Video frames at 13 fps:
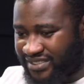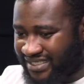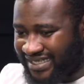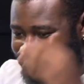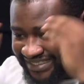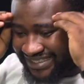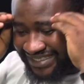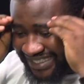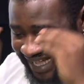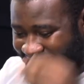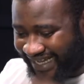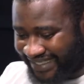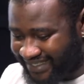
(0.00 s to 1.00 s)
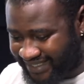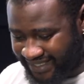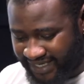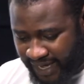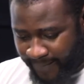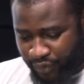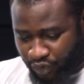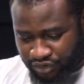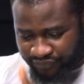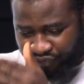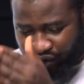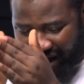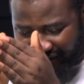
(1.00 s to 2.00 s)
thing that is in their head. Because if
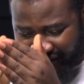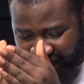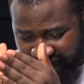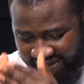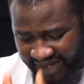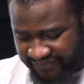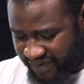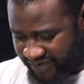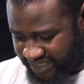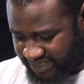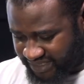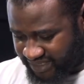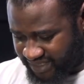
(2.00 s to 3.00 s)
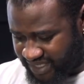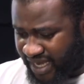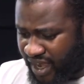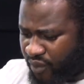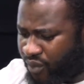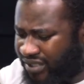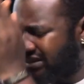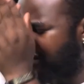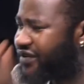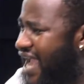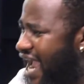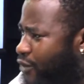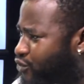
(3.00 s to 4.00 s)
you have FRSE, what is
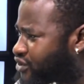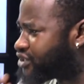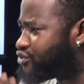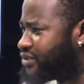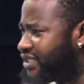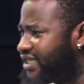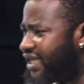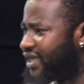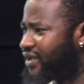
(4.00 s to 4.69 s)
VIO still doing there?